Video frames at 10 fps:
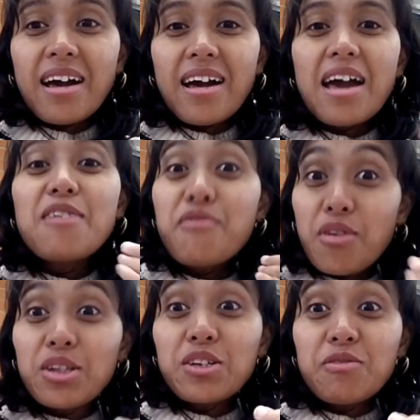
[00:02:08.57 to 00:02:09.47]

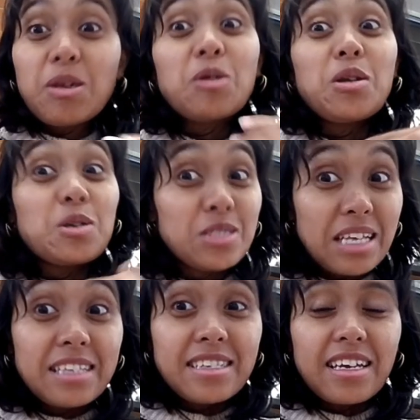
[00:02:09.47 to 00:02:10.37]
who
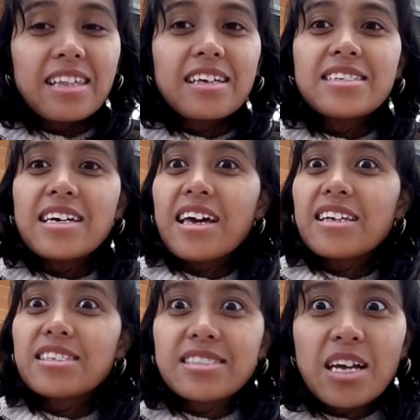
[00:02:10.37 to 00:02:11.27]
understands English and I
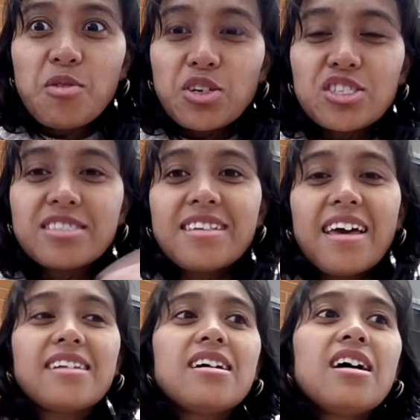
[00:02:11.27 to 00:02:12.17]
understand what she said.